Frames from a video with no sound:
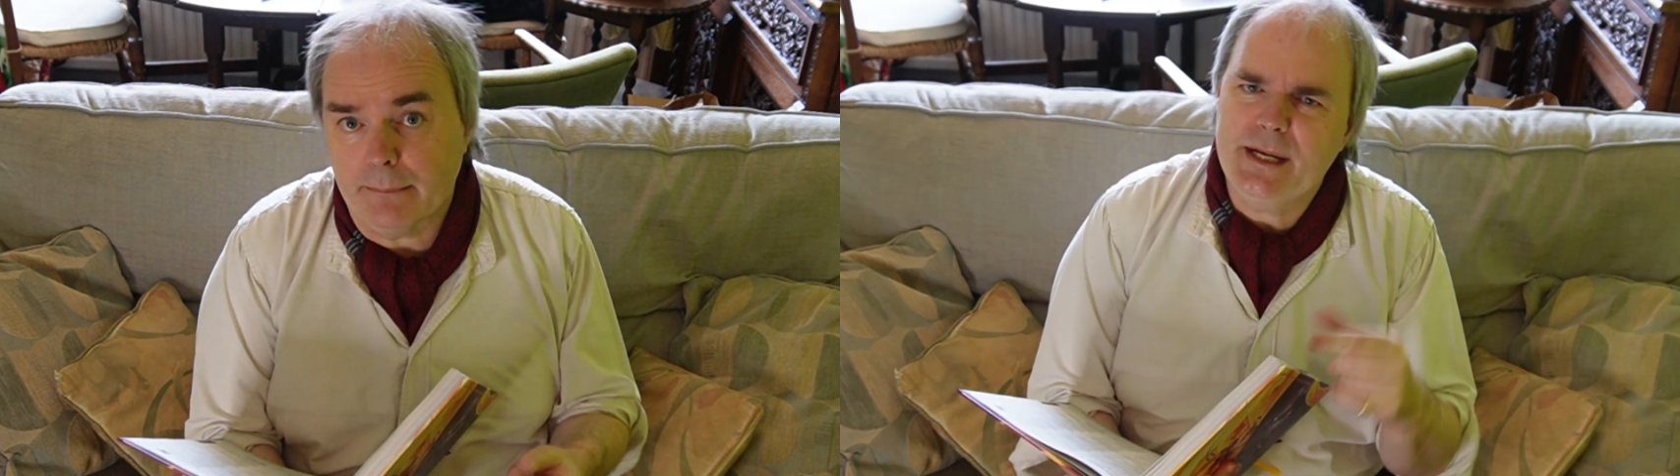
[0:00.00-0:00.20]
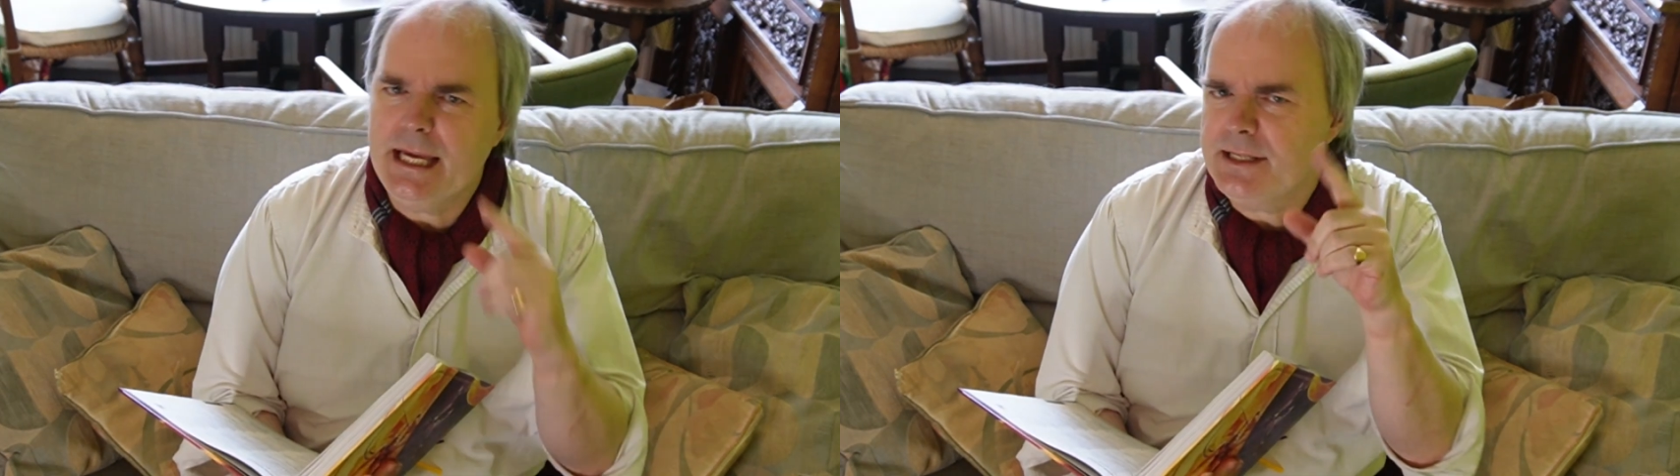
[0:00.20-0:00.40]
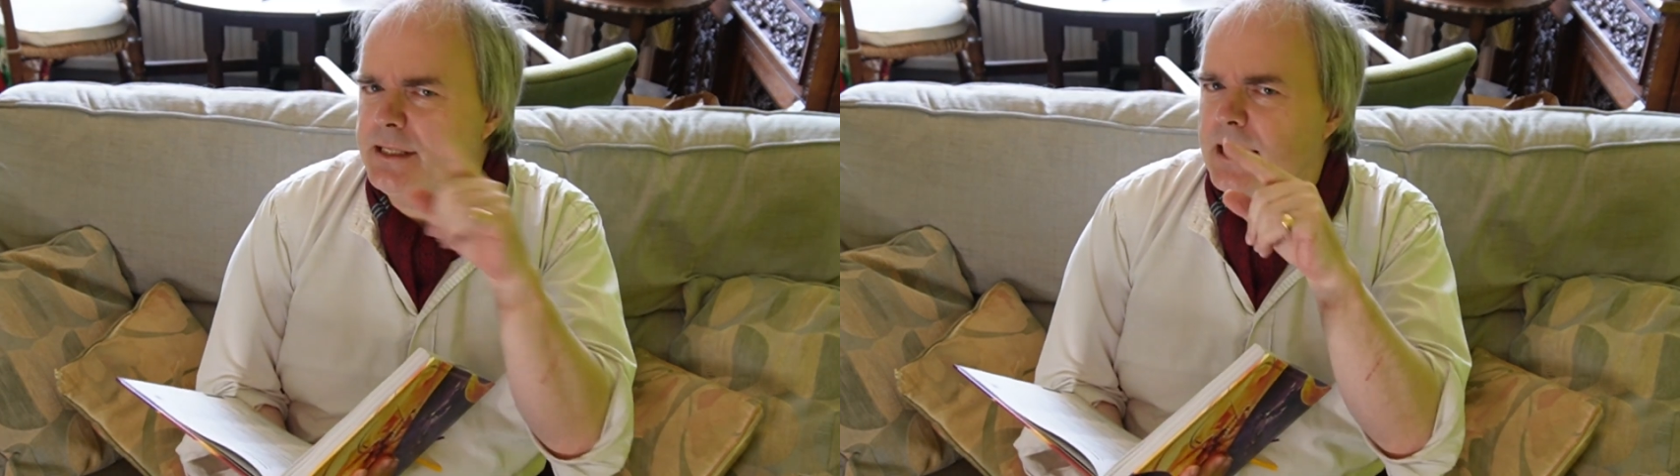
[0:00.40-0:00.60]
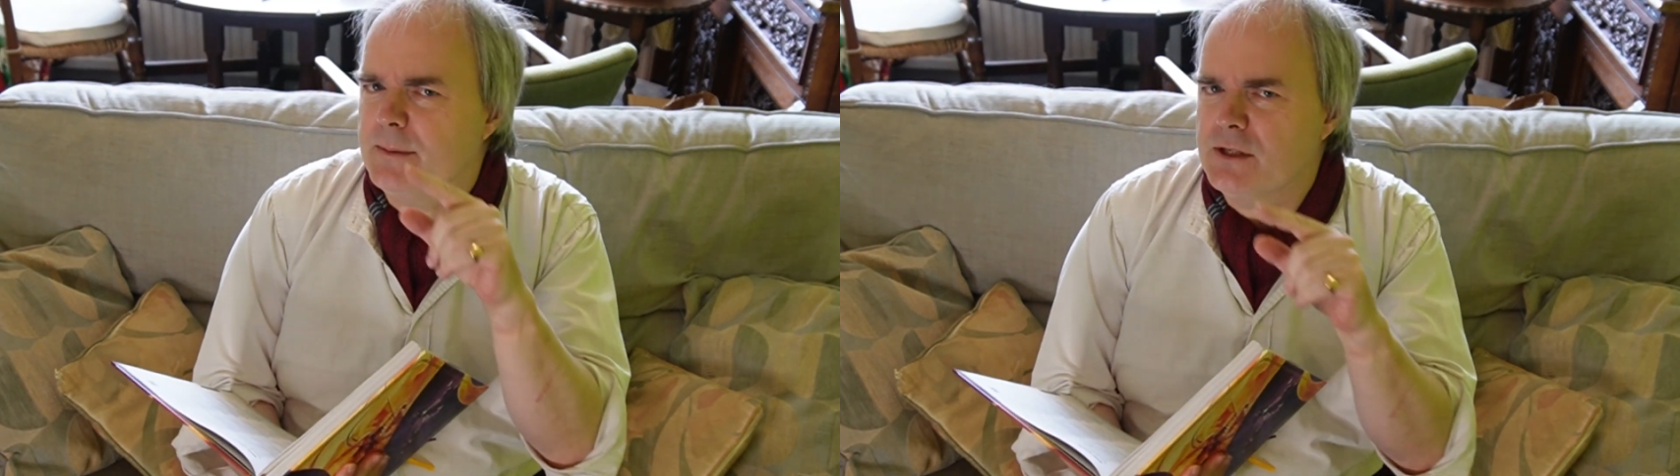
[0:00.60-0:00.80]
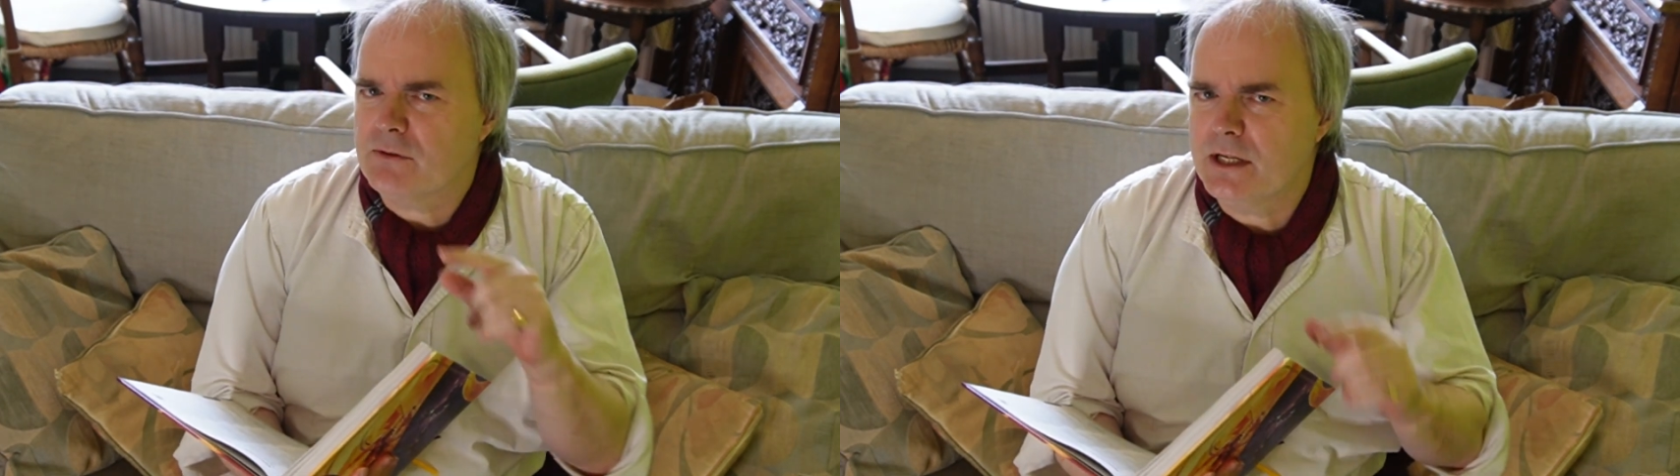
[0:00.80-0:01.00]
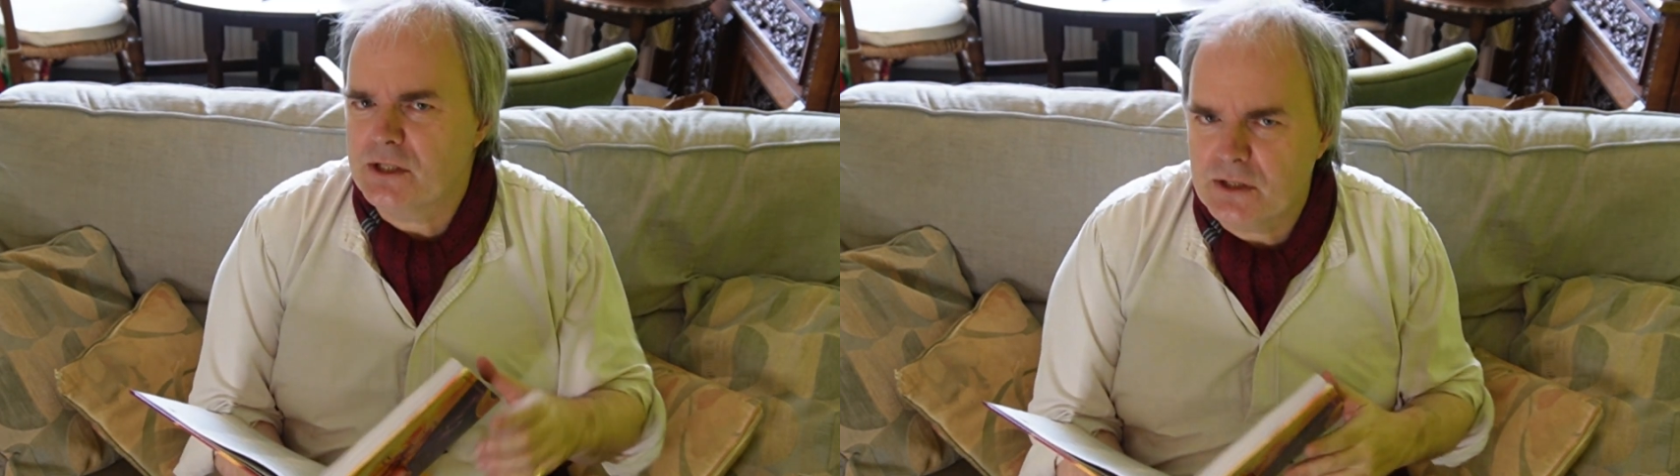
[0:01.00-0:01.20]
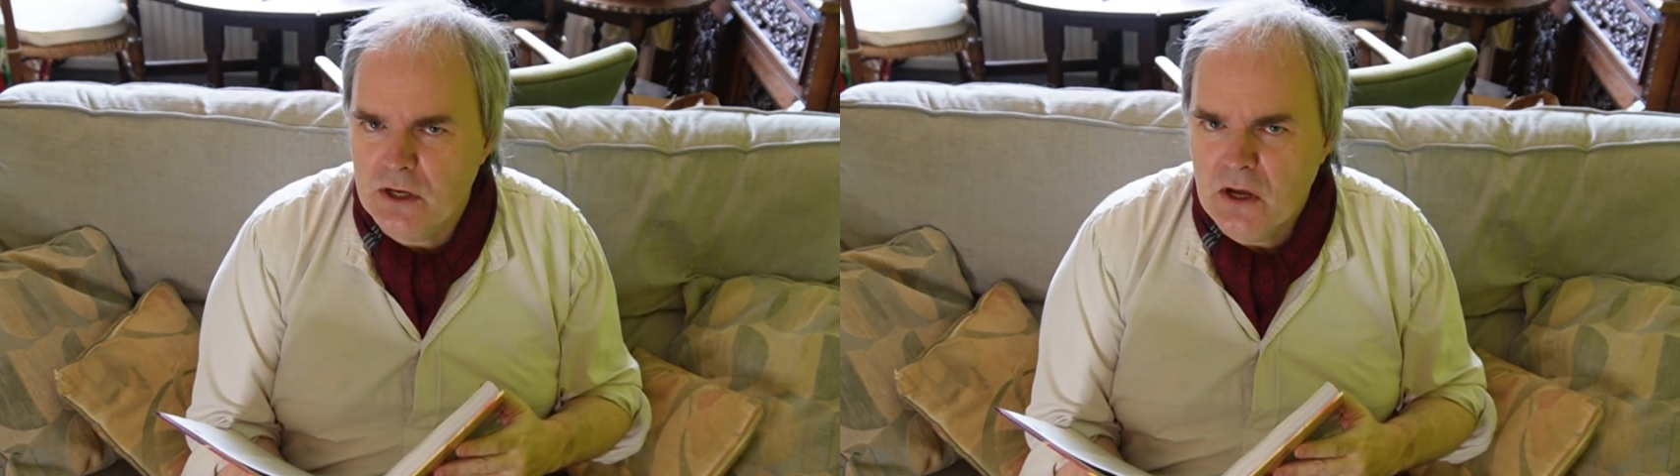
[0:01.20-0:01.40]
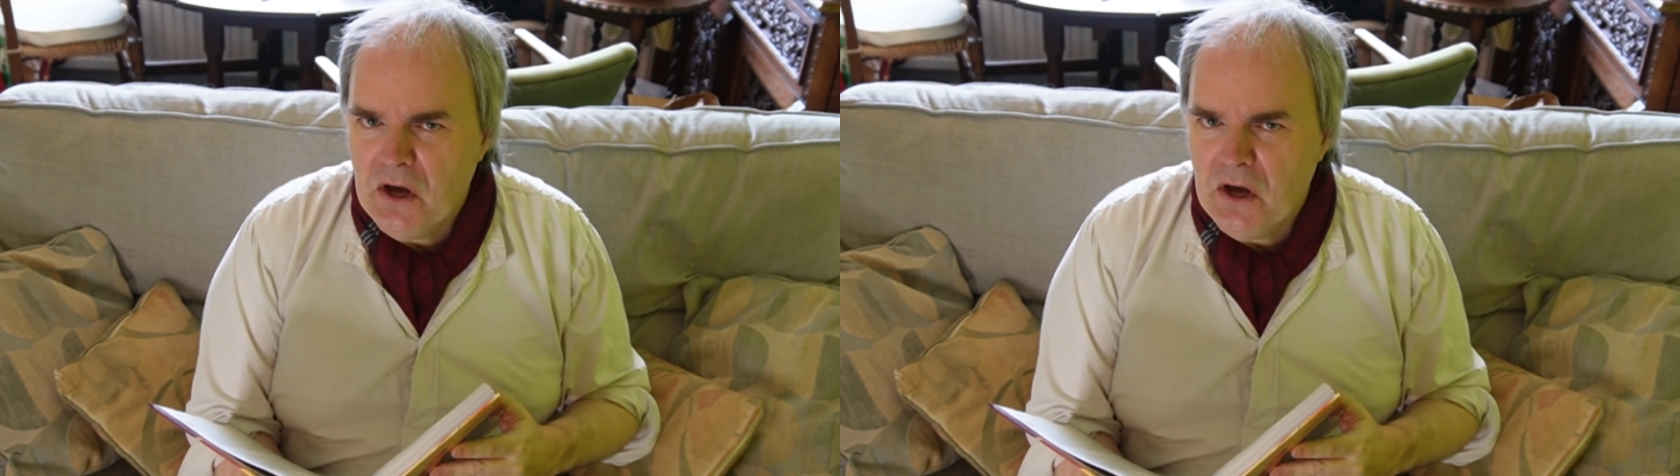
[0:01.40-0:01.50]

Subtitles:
But here's a demonstration